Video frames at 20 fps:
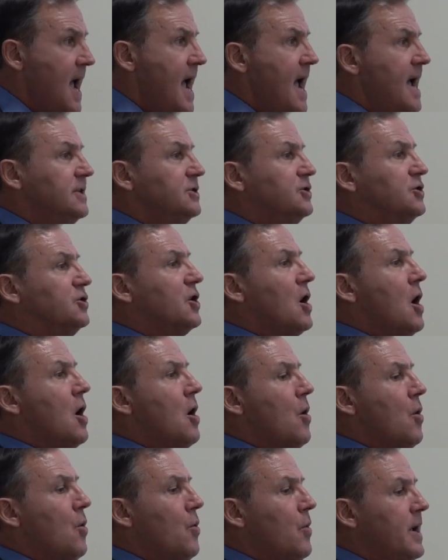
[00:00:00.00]
And
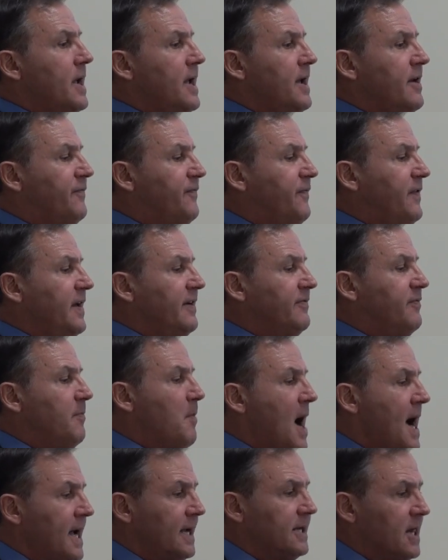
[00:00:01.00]
so if
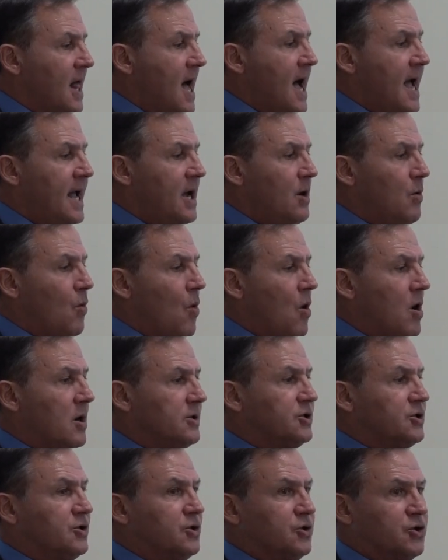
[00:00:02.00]
my client
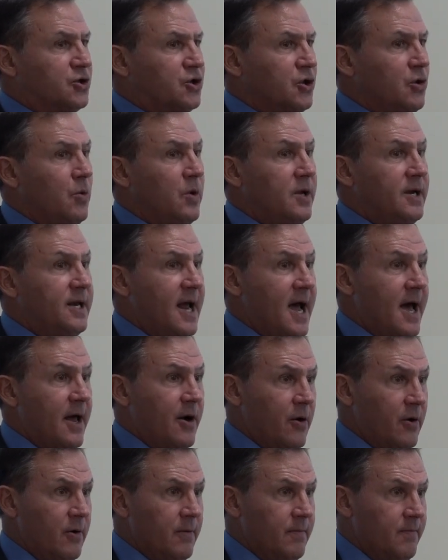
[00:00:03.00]
wants to sue a
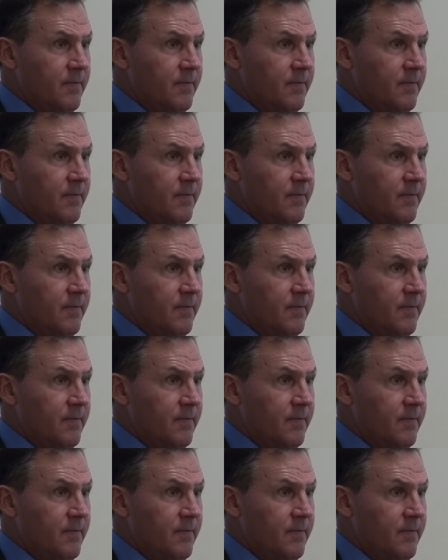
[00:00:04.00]
debtor,